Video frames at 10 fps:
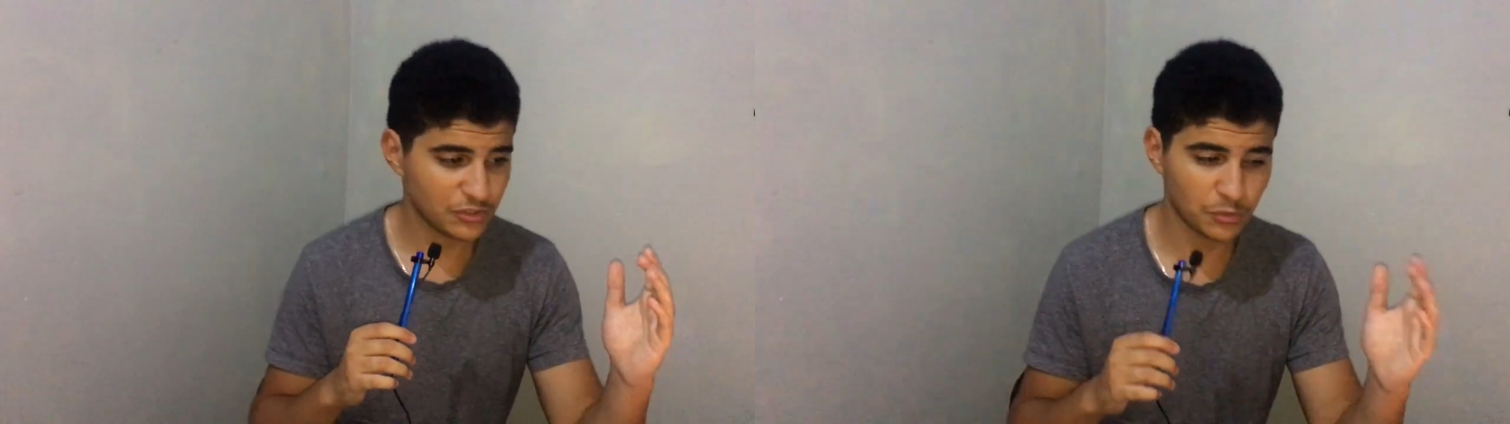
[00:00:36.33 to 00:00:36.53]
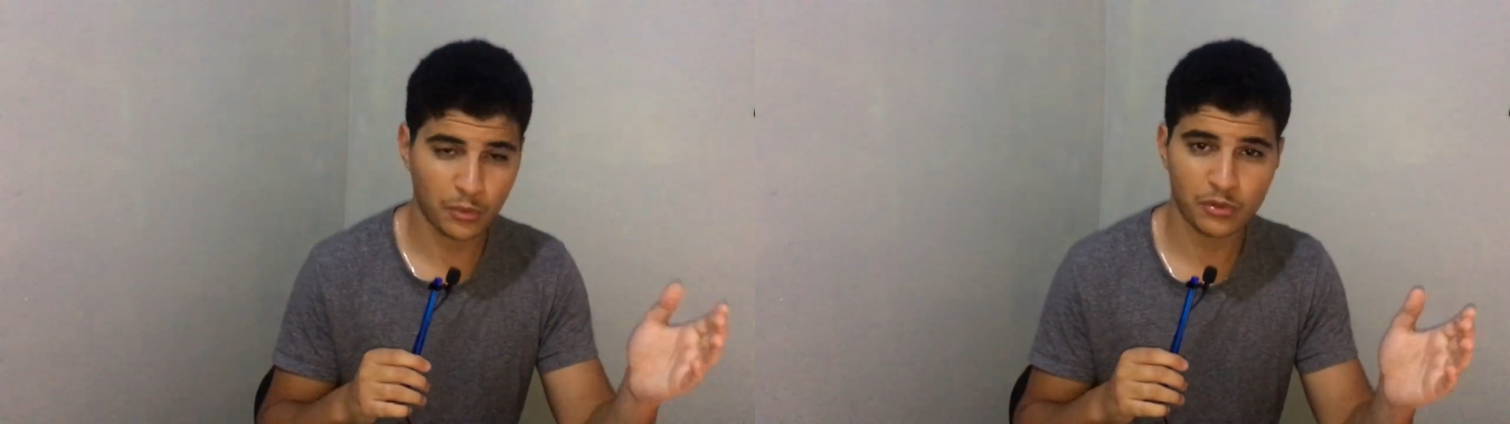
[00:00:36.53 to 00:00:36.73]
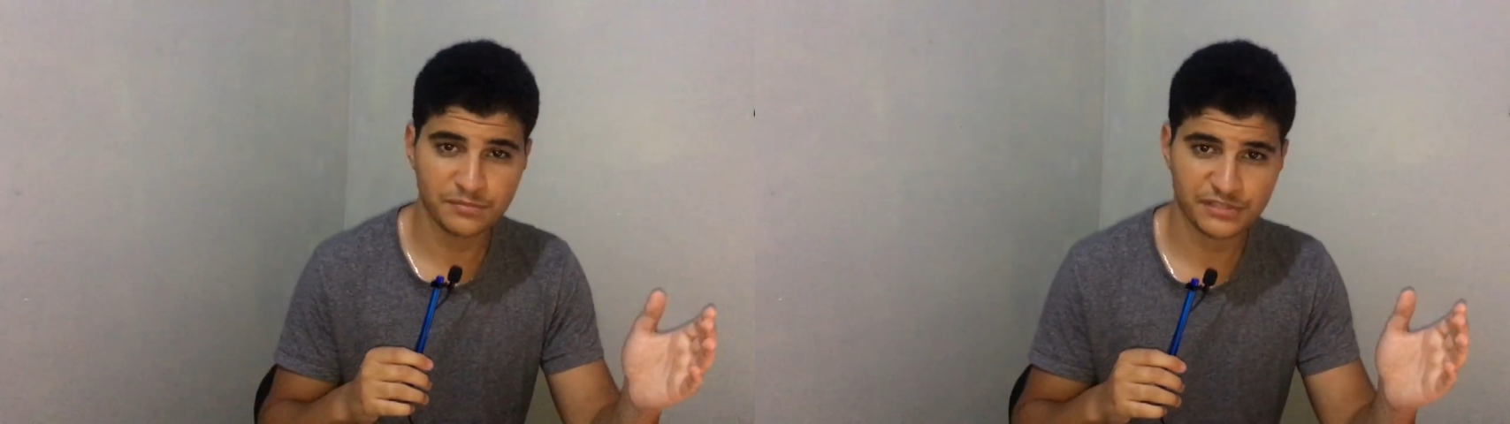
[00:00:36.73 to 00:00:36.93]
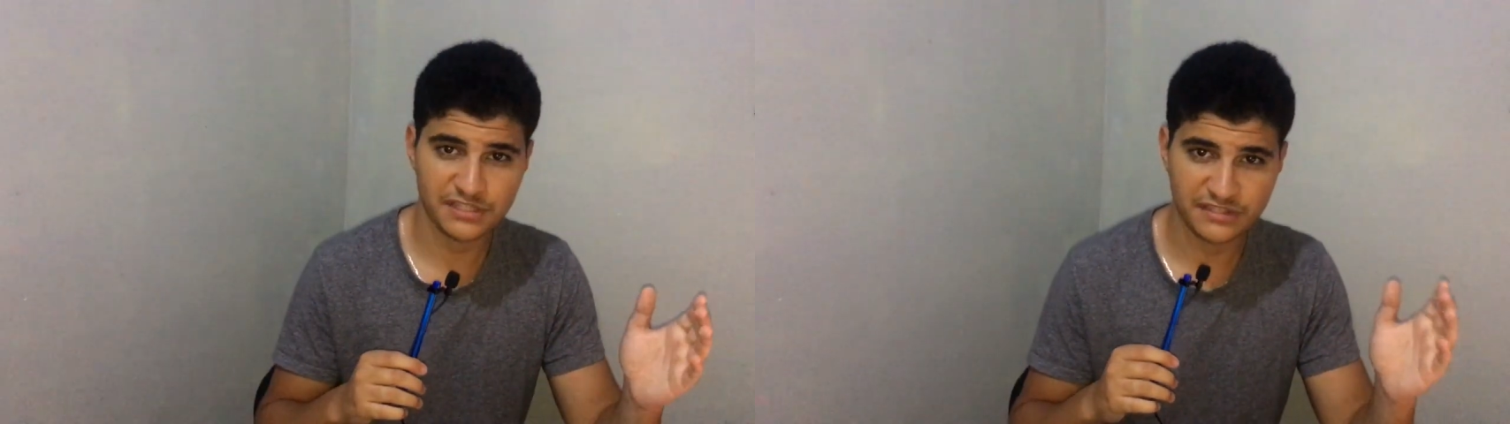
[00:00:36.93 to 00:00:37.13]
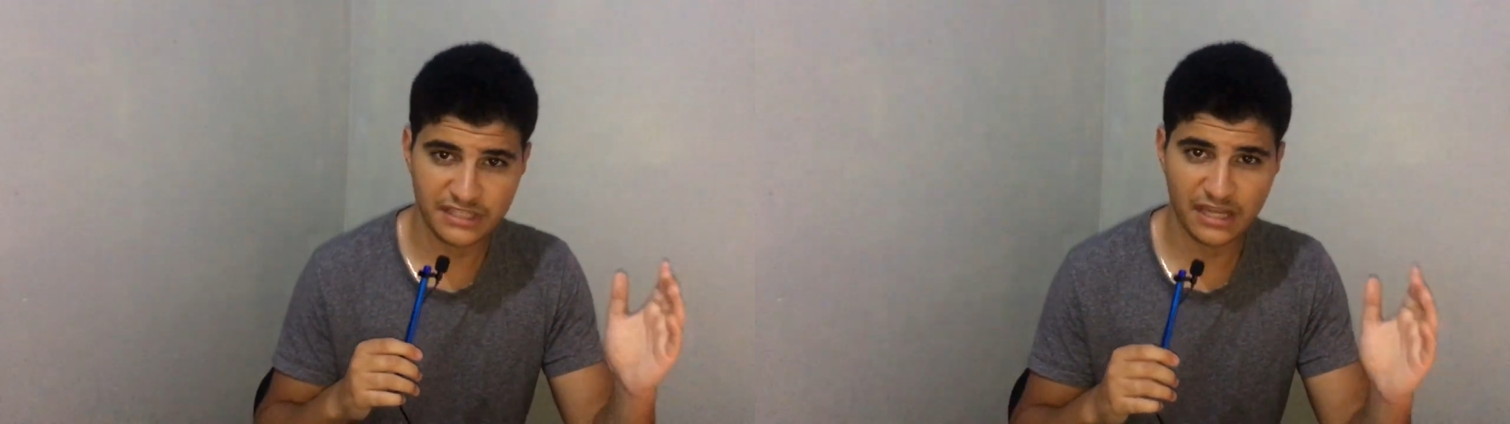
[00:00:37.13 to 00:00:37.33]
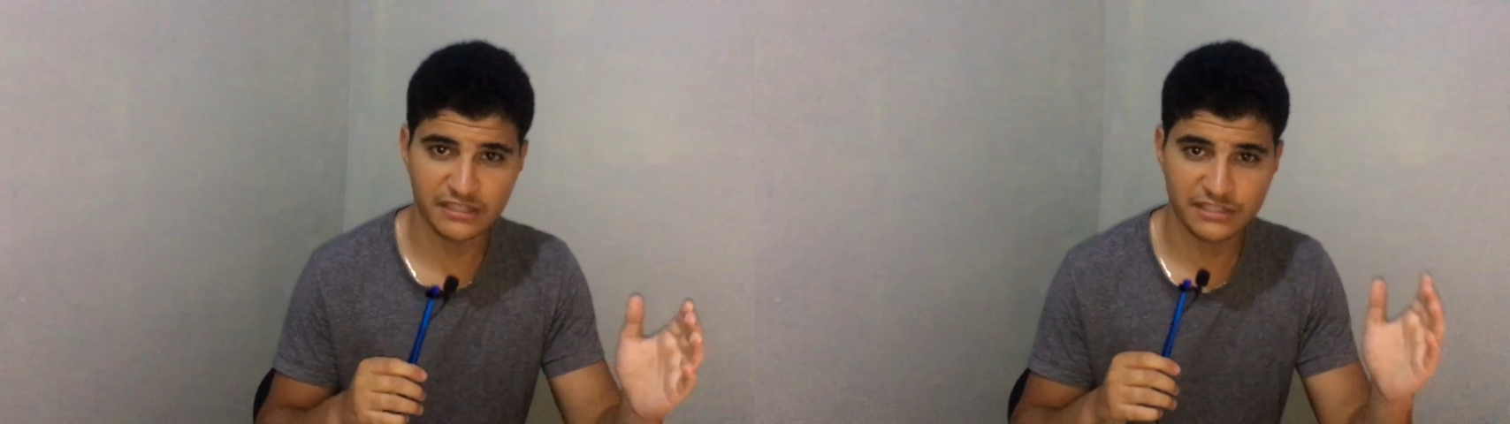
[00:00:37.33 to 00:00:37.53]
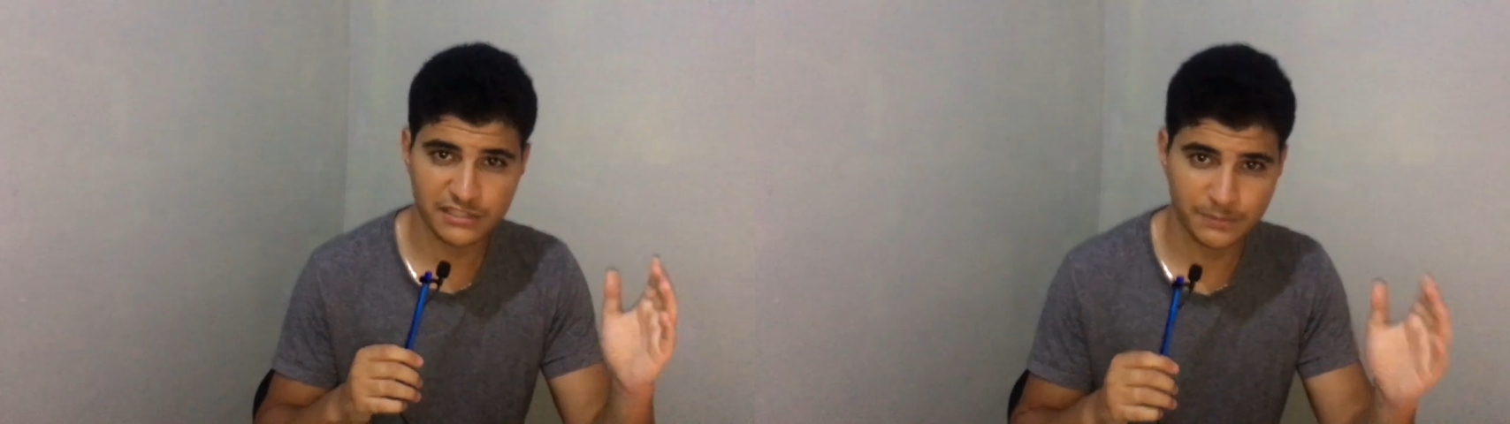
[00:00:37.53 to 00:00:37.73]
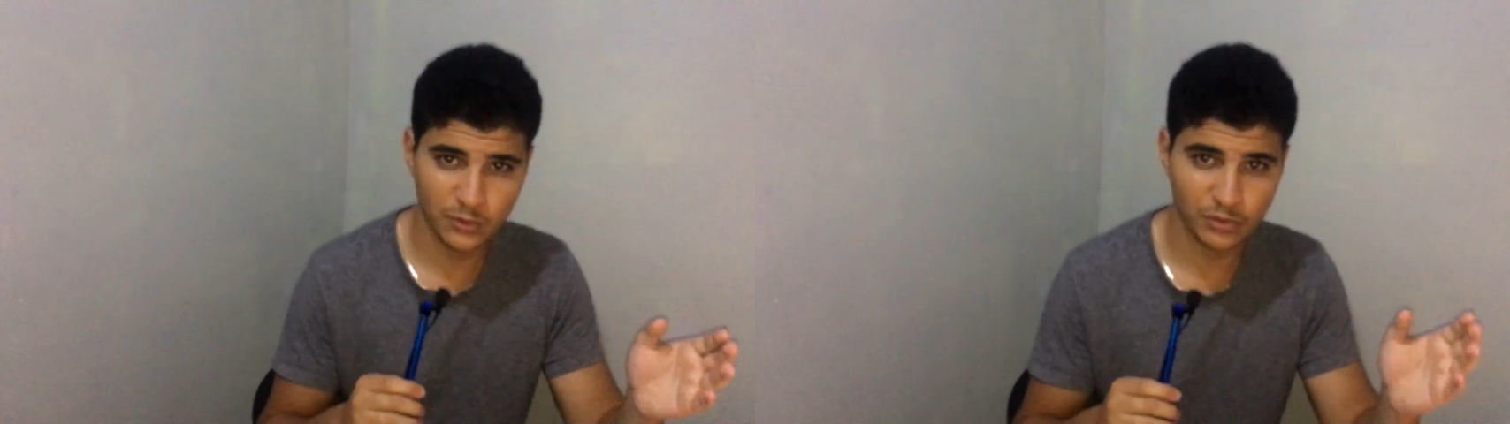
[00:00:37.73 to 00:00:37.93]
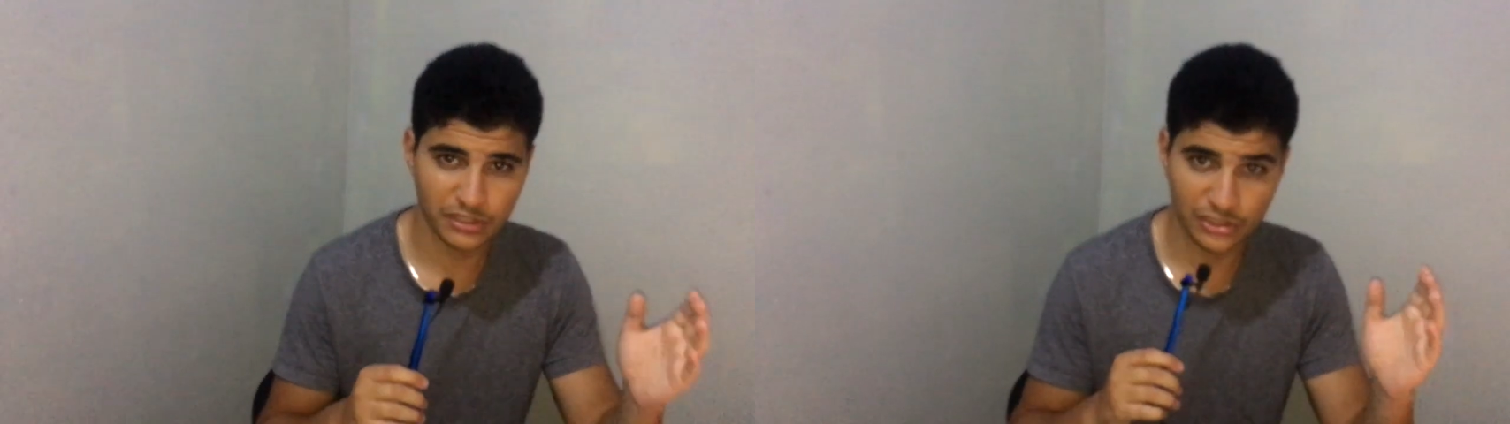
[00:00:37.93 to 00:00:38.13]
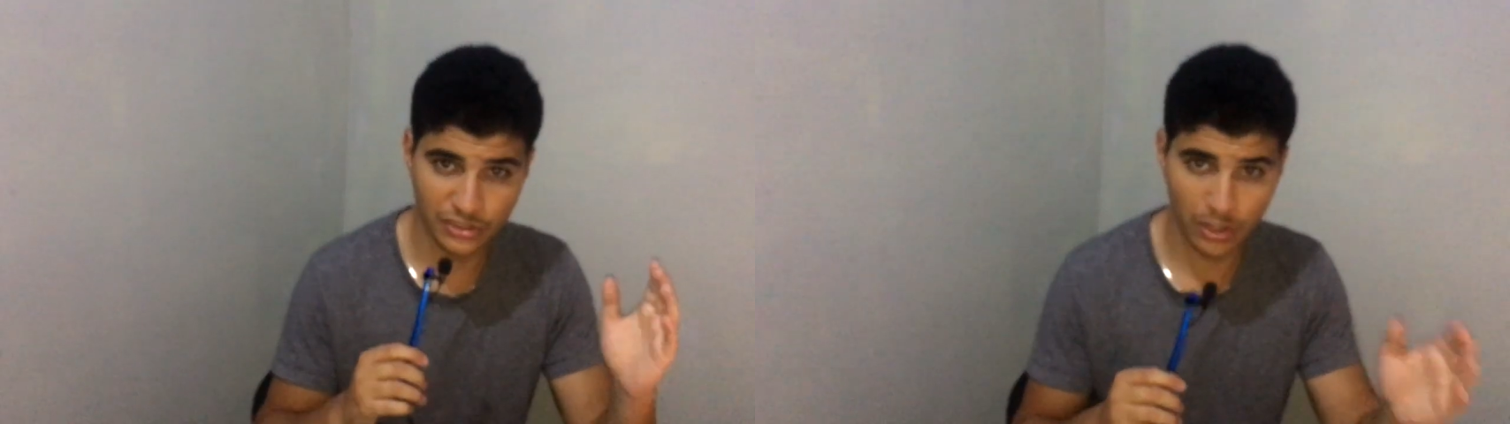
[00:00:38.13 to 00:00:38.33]
Swarmz is the
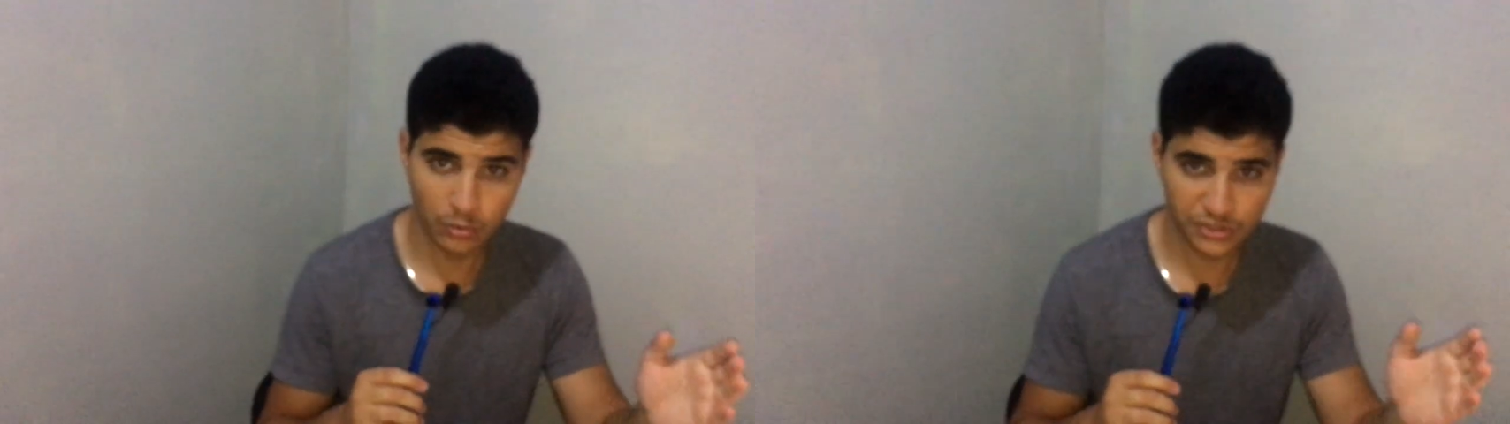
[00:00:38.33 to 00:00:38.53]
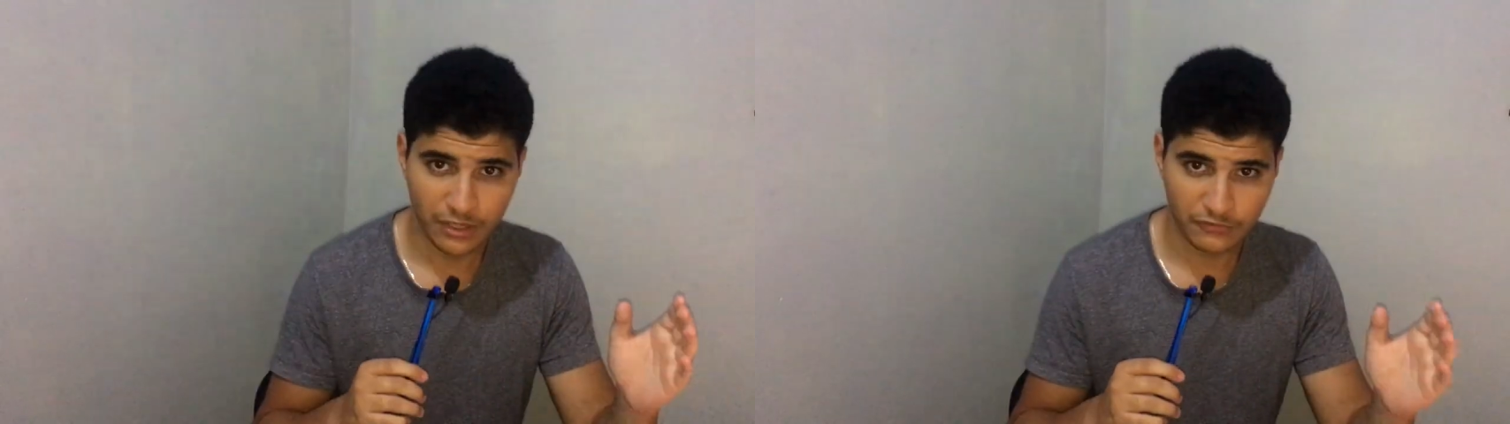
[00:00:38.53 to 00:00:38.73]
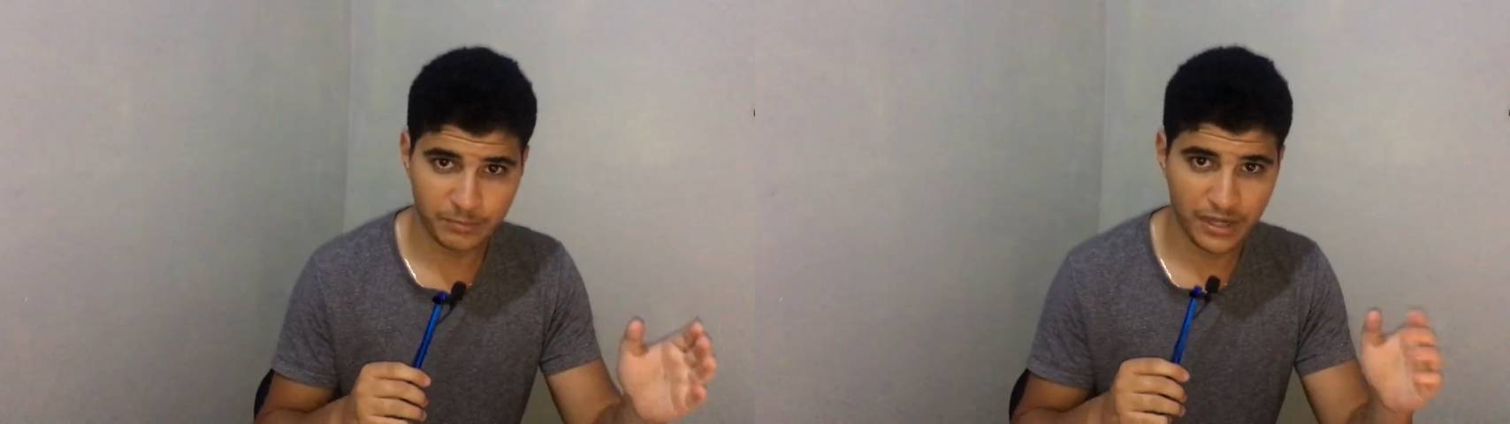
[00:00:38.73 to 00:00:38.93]
undisputed GOAT of